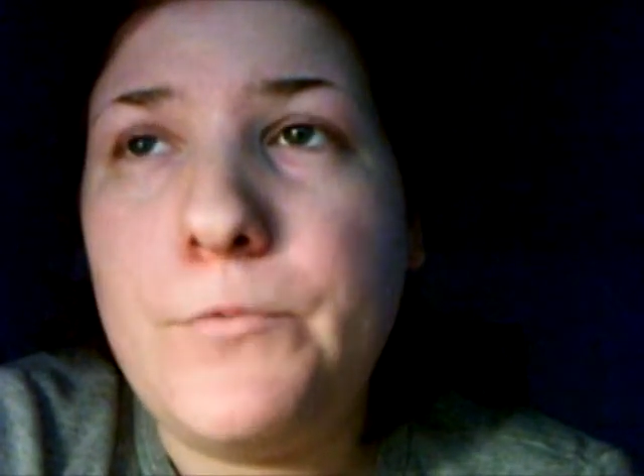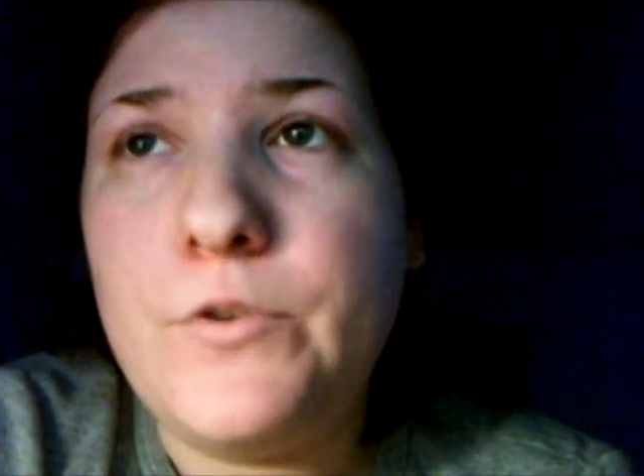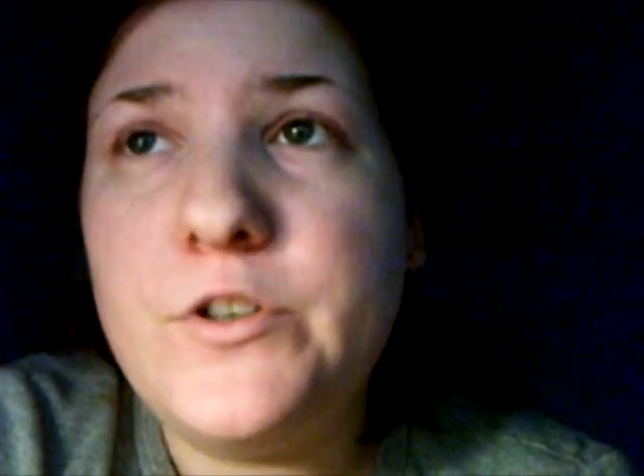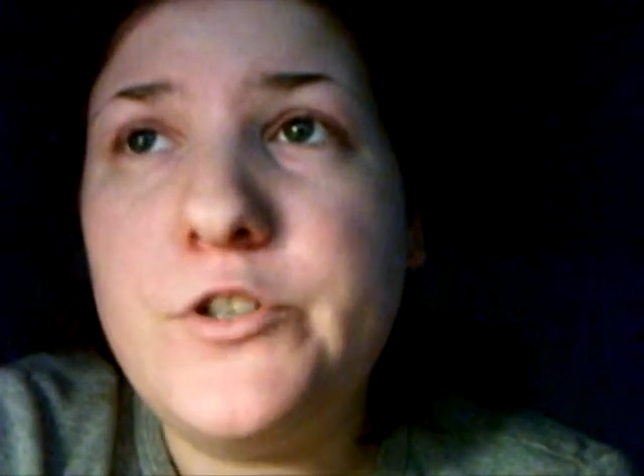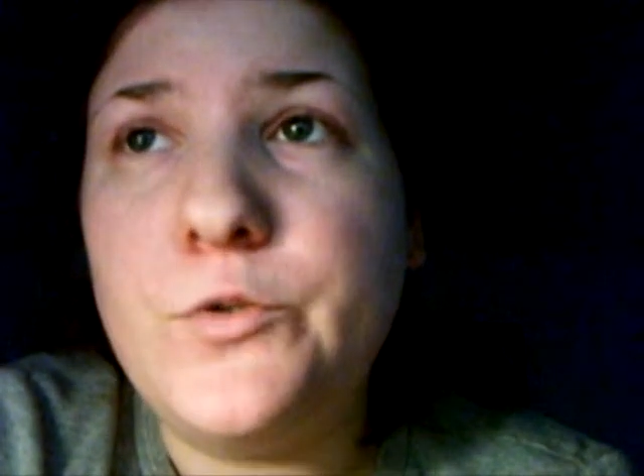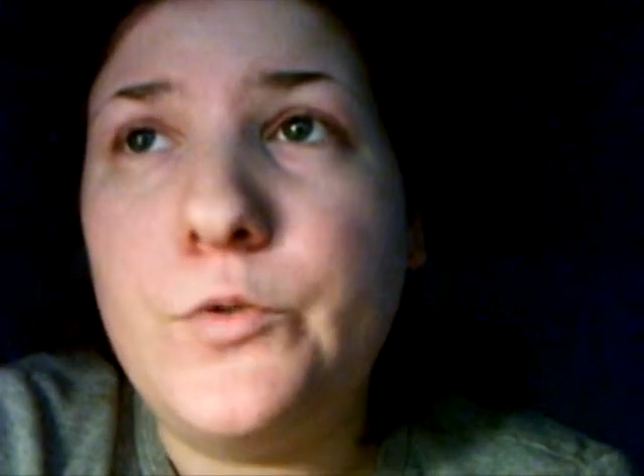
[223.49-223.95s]

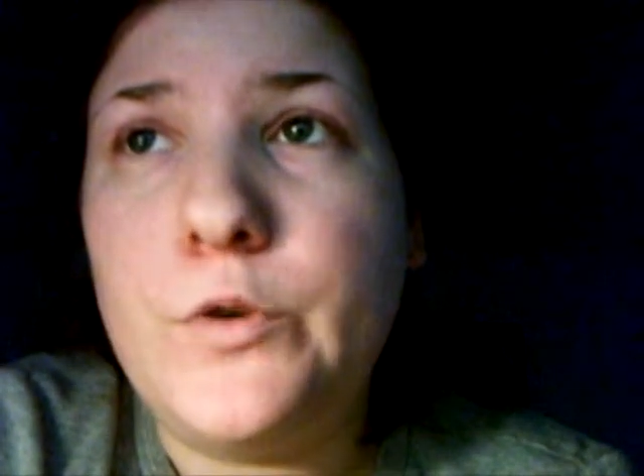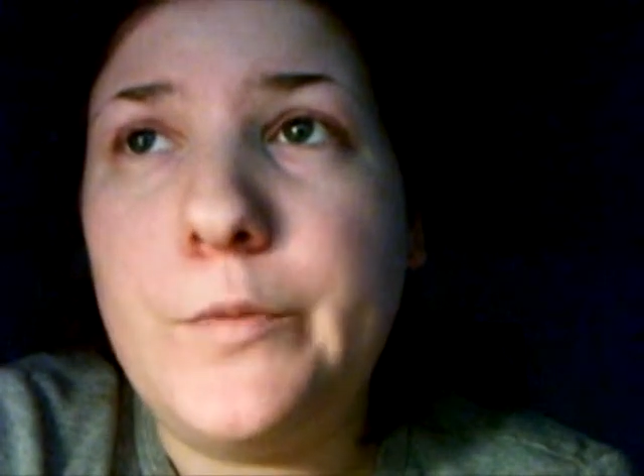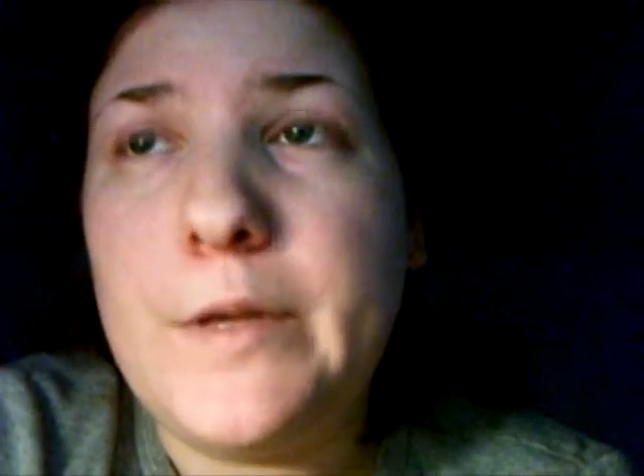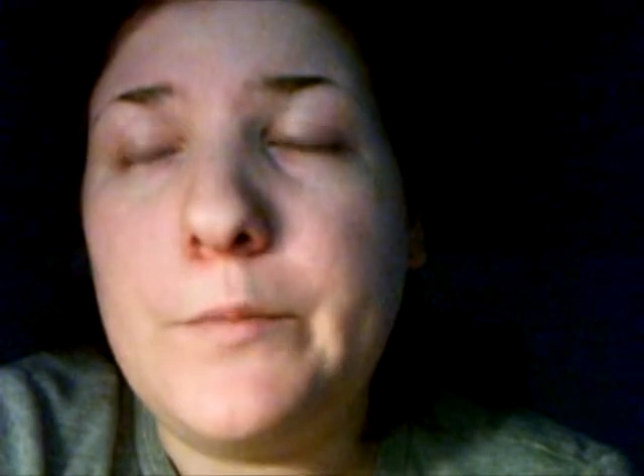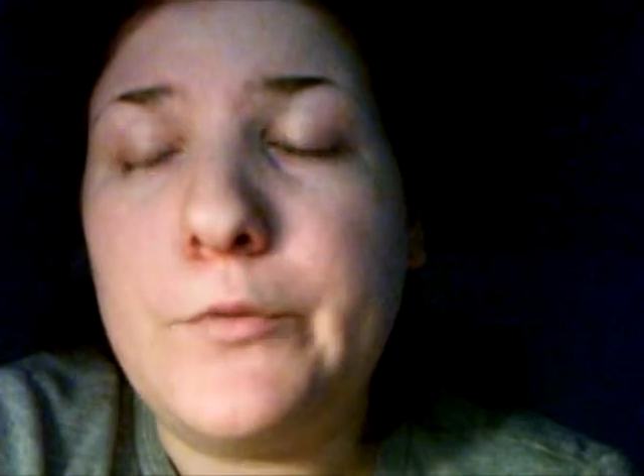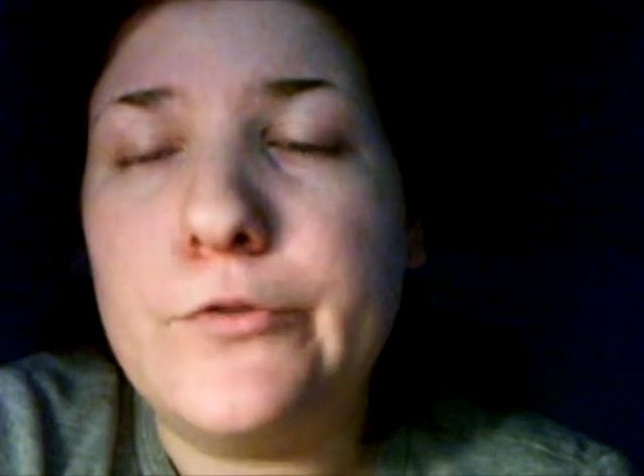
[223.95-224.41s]
ritual
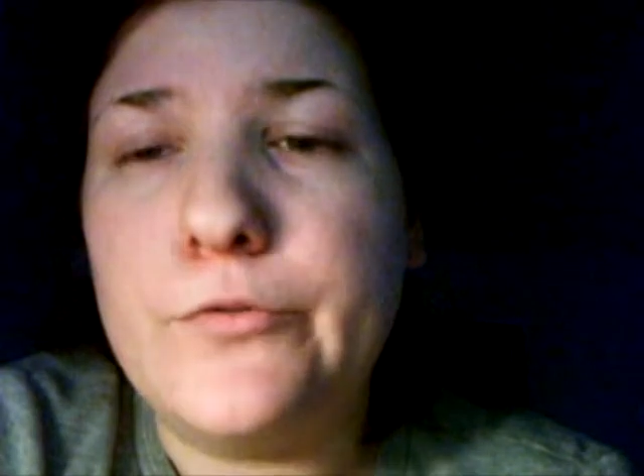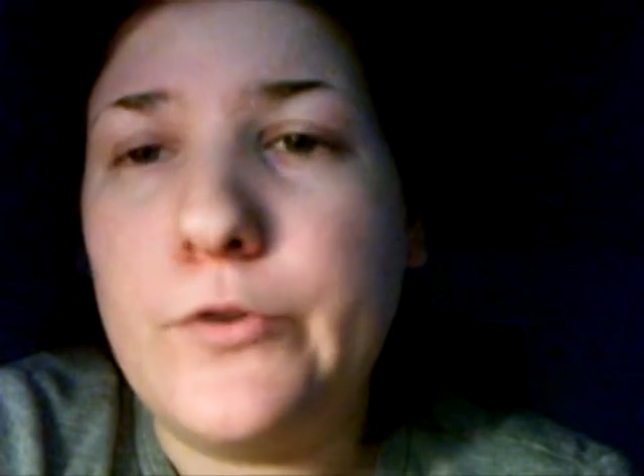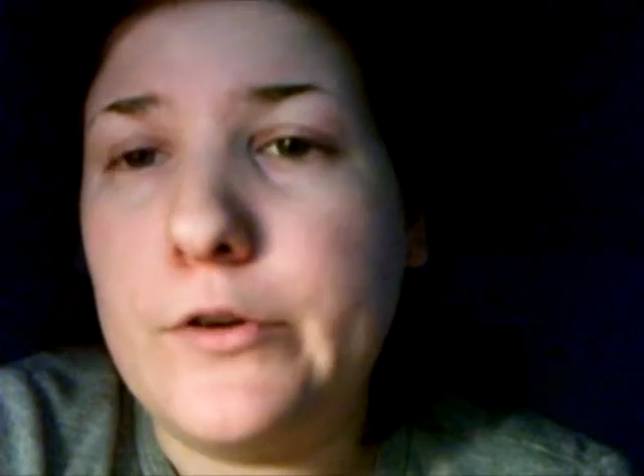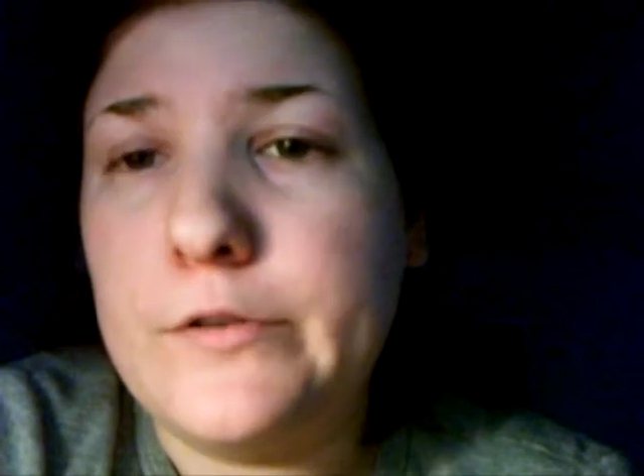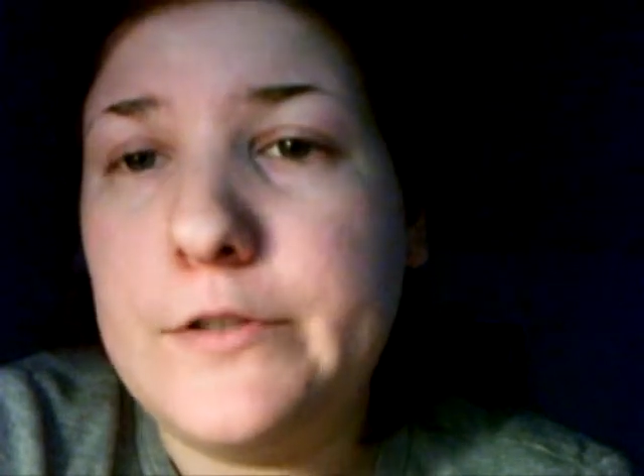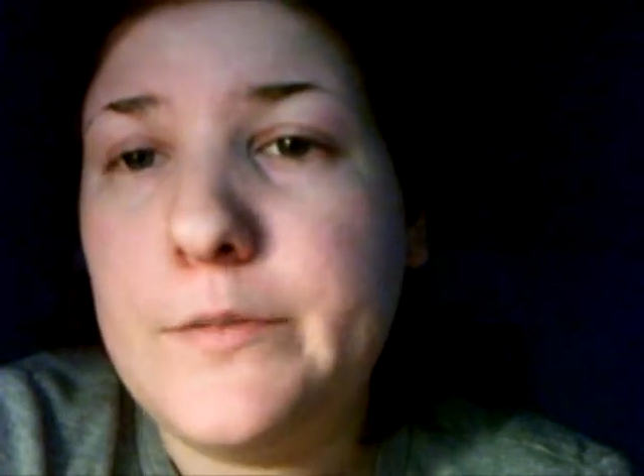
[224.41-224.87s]
being
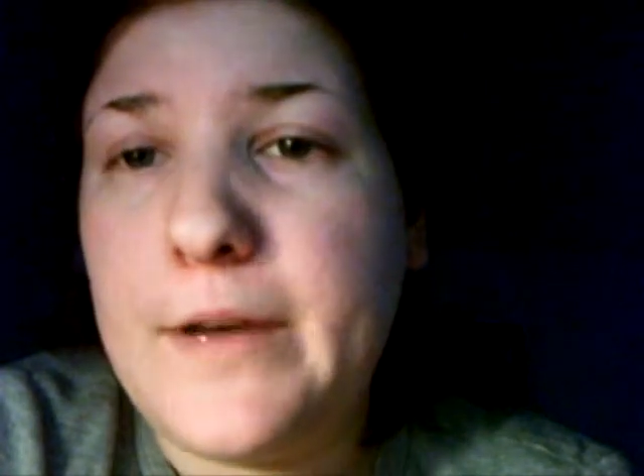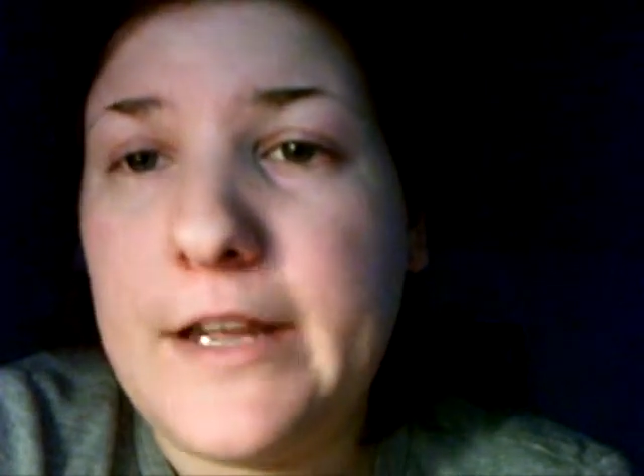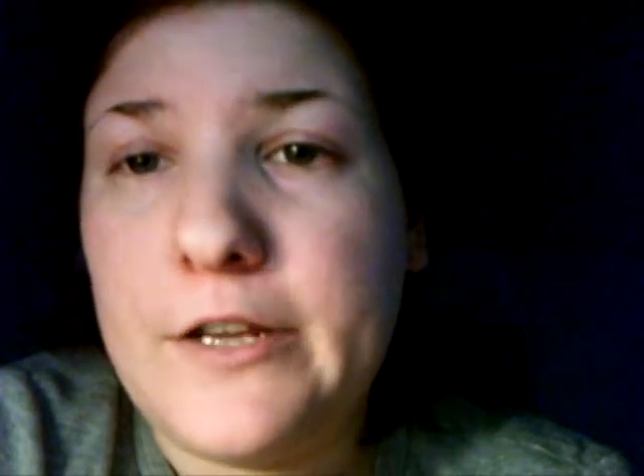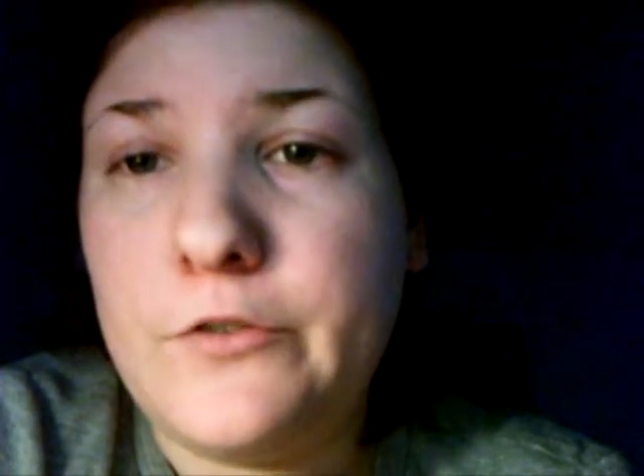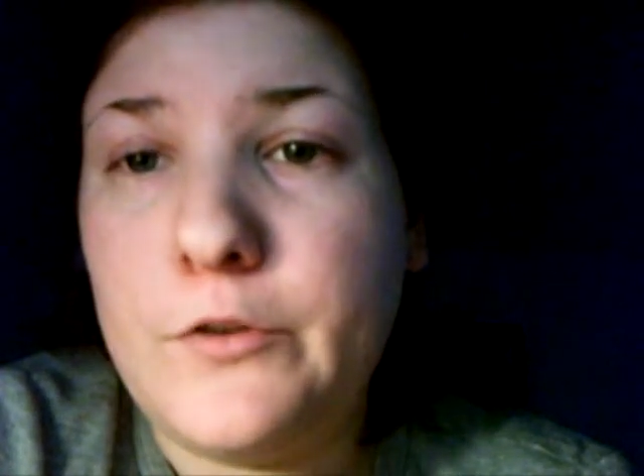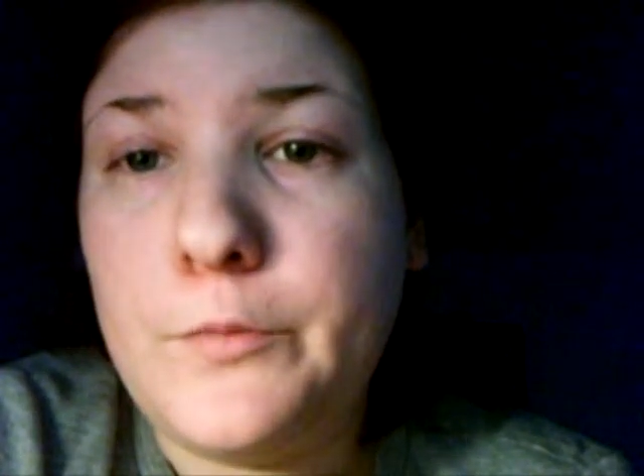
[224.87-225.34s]
performed by
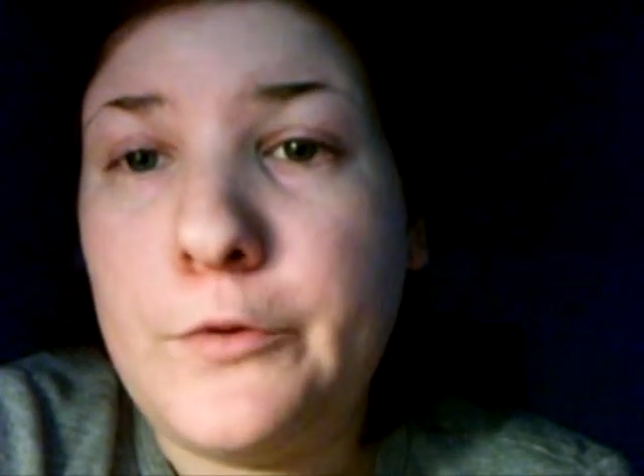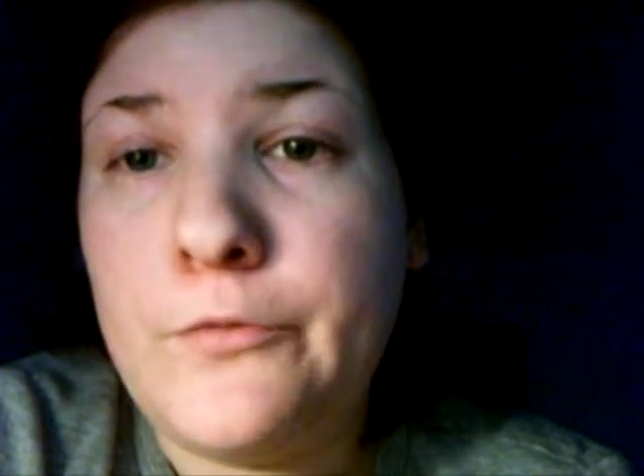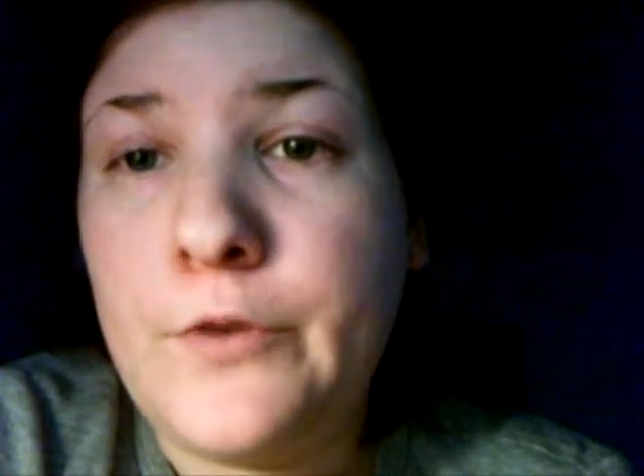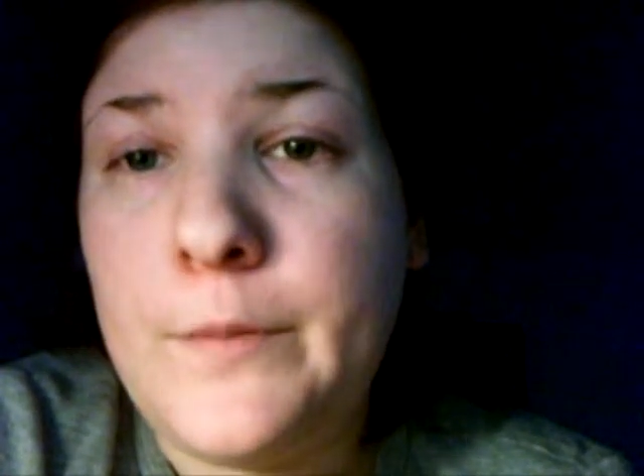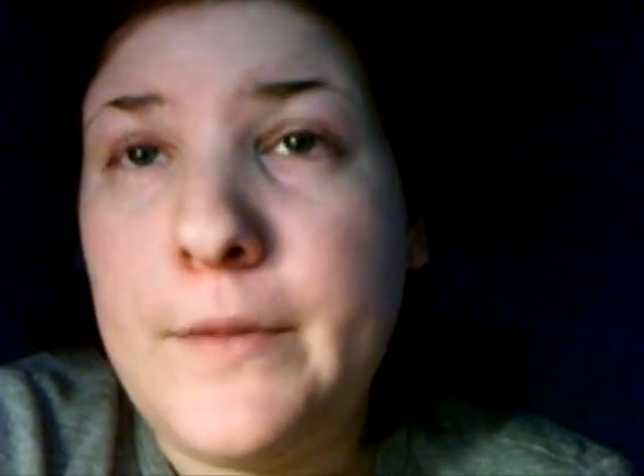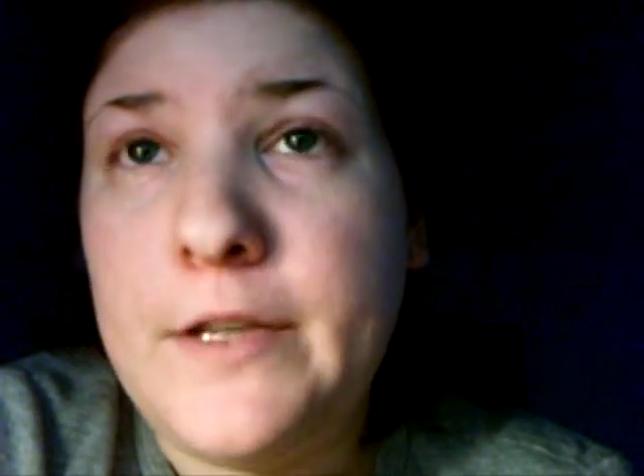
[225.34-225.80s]
a group
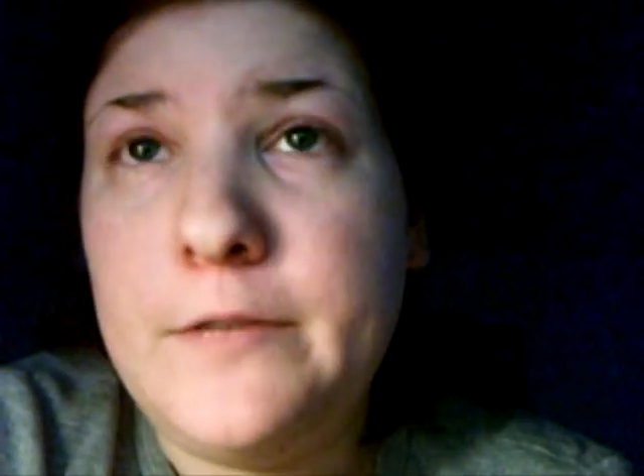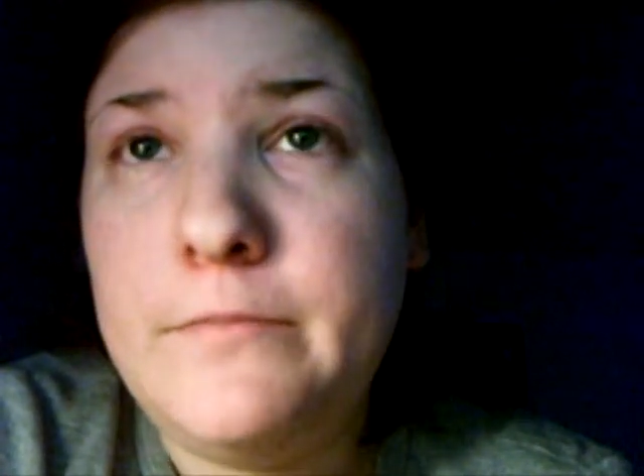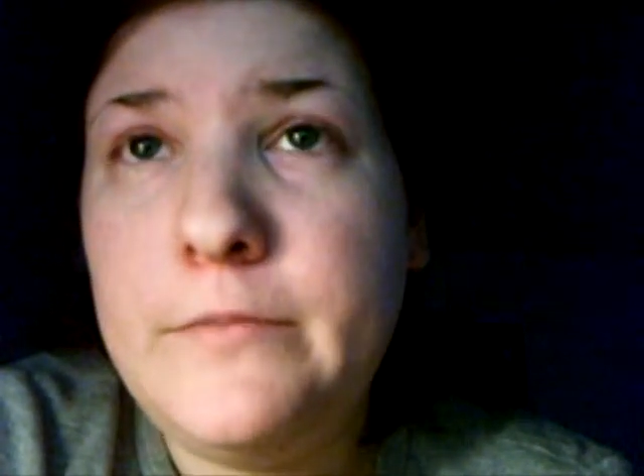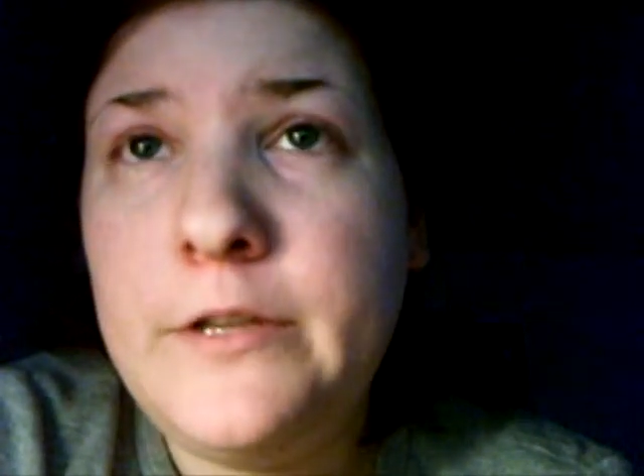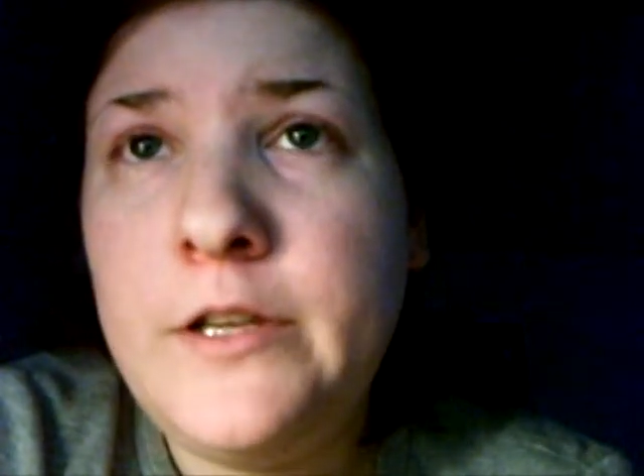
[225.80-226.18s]
of women,